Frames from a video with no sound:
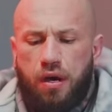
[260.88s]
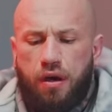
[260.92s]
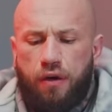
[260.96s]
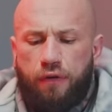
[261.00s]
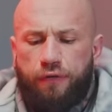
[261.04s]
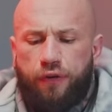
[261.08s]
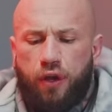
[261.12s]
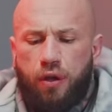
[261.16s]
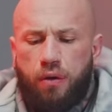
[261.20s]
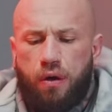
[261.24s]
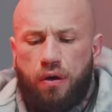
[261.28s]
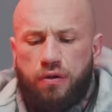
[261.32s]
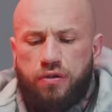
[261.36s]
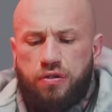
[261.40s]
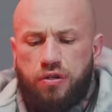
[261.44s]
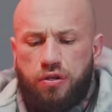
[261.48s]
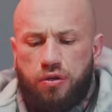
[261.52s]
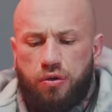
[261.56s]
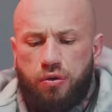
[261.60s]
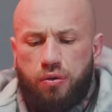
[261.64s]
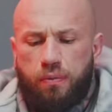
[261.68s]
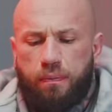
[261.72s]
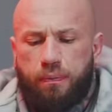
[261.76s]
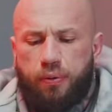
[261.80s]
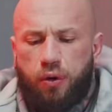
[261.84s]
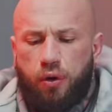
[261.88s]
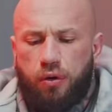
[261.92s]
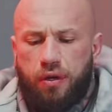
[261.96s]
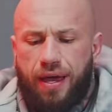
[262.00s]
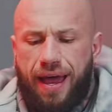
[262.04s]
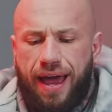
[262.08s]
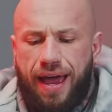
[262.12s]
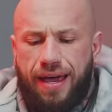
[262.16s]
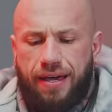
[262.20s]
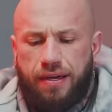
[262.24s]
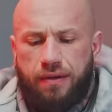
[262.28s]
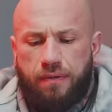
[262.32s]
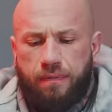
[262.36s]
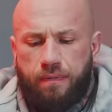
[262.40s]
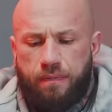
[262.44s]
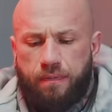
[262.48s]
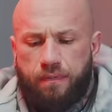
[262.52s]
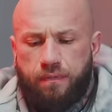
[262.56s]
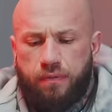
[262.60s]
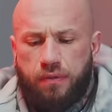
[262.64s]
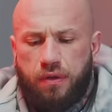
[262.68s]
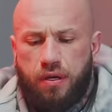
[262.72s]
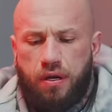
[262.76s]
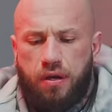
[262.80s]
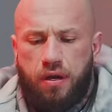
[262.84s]
Following on to pull A.
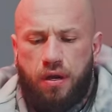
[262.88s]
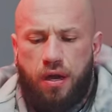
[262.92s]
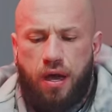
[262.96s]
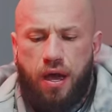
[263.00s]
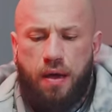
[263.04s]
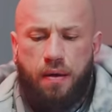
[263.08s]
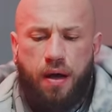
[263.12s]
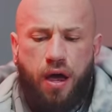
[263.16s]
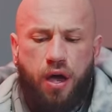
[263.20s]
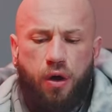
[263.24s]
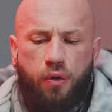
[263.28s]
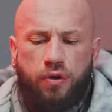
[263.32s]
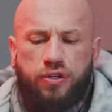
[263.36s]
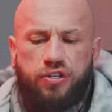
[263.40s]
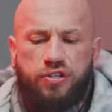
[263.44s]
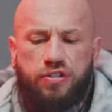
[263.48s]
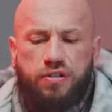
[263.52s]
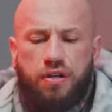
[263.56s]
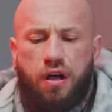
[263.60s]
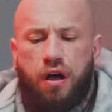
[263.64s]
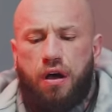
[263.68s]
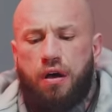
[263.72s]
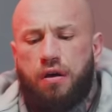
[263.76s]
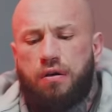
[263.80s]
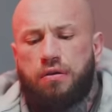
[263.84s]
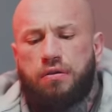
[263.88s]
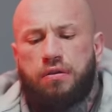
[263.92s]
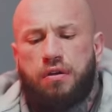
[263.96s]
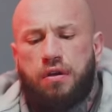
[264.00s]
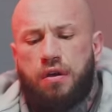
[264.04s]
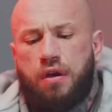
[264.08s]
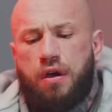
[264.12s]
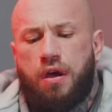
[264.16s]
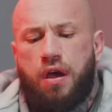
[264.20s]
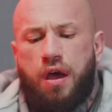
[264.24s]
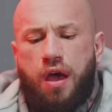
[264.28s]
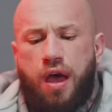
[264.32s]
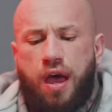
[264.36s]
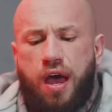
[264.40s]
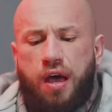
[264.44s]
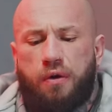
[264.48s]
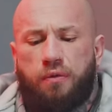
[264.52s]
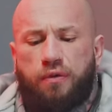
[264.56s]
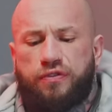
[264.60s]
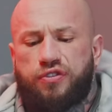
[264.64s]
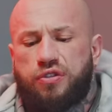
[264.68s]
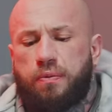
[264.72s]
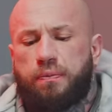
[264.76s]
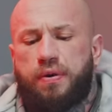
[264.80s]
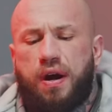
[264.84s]
Uh, I always start uh,
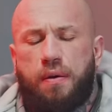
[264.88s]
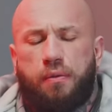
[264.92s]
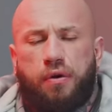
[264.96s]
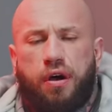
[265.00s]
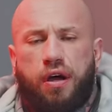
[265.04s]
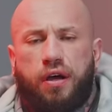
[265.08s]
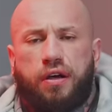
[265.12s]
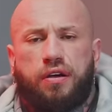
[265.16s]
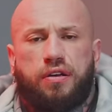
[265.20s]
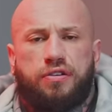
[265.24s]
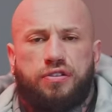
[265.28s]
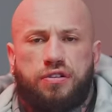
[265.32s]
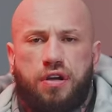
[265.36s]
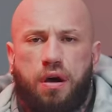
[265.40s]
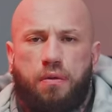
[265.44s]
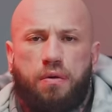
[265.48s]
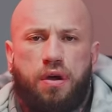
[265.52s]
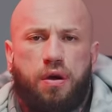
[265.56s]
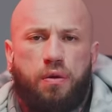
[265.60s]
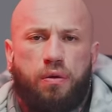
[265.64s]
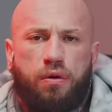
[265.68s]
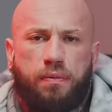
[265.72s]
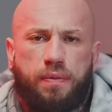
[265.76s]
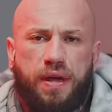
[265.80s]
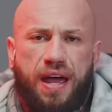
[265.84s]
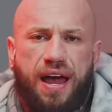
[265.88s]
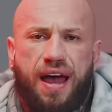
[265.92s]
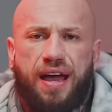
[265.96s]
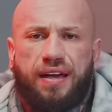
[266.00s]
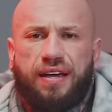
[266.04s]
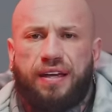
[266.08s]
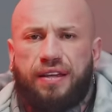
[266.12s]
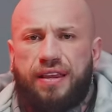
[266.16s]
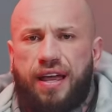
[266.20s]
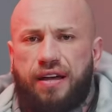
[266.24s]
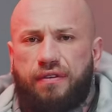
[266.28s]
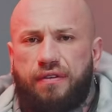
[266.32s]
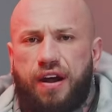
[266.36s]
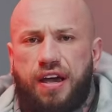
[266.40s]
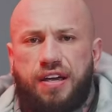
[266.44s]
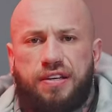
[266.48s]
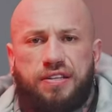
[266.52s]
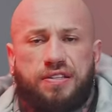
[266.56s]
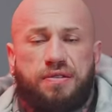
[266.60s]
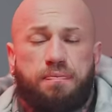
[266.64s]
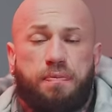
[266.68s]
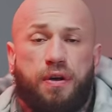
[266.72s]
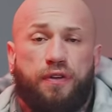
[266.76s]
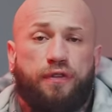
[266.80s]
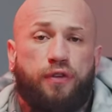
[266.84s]
with some prep work. So it would be hanging leg
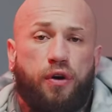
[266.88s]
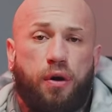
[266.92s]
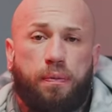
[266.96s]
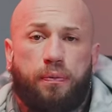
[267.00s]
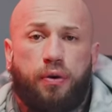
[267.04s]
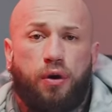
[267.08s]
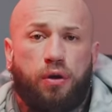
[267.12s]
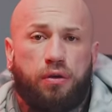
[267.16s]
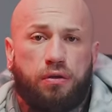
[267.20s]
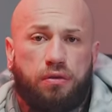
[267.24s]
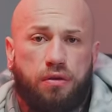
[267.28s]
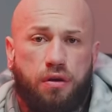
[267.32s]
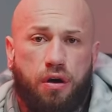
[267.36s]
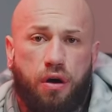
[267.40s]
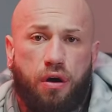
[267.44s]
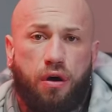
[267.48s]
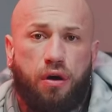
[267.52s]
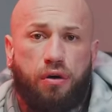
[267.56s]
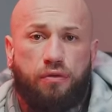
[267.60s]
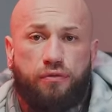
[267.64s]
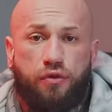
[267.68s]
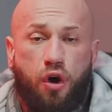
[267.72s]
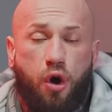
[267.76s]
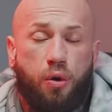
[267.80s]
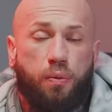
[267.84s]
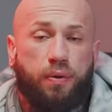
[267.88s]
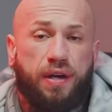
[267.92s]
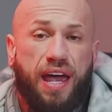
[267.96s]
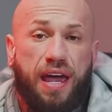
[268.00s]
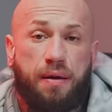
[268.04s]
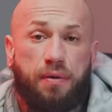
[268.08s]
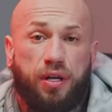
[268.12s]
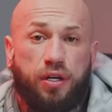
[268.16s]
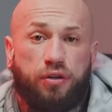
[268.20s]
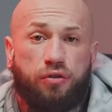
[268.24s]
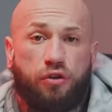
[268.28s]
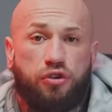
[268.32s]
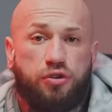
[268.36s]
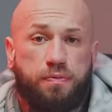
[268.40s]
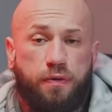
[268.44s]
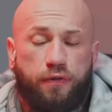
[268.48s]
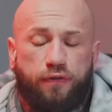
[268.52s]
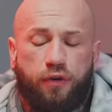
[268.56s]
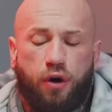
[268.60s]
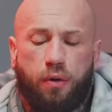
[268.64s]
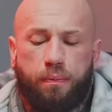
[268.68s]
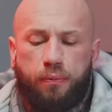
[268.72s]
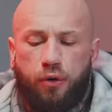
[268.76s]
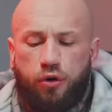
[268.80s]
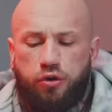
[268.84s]
raise before pull or rope cable crunch
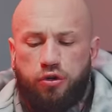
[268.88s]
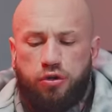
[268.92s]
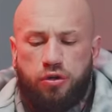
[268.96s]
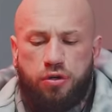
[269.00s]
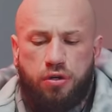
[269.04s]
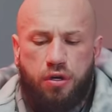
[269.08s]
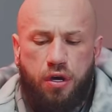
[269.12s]
before push.